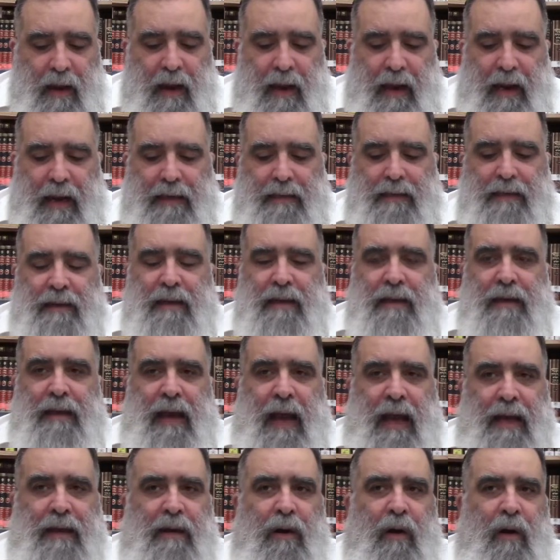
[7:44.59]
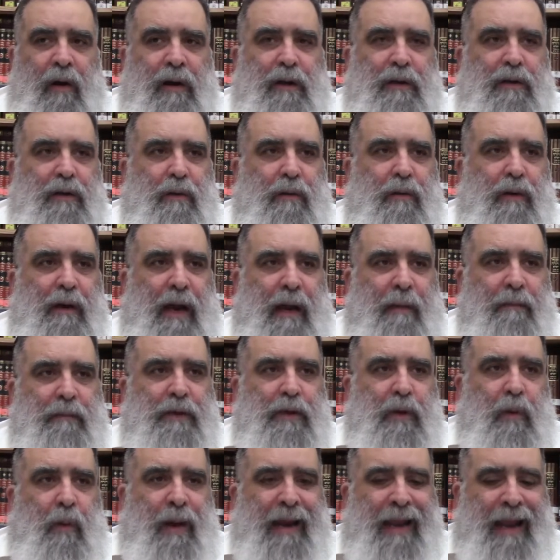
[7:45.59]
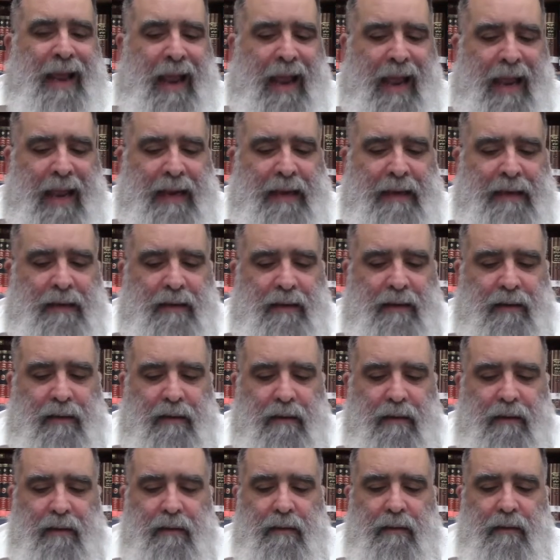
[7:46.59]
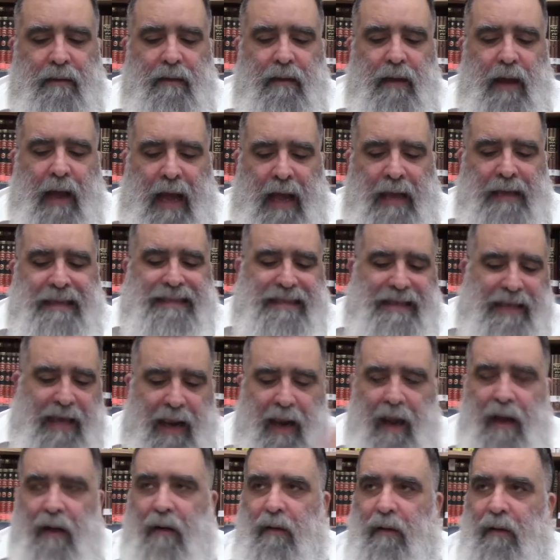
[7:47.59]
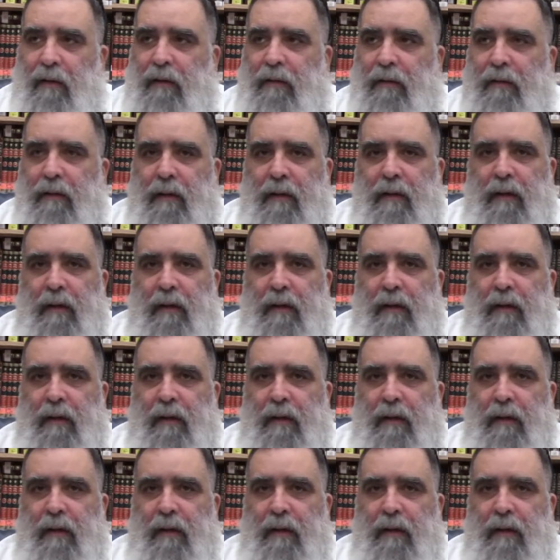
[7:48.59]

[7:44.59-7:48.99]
it's not going to come to an end until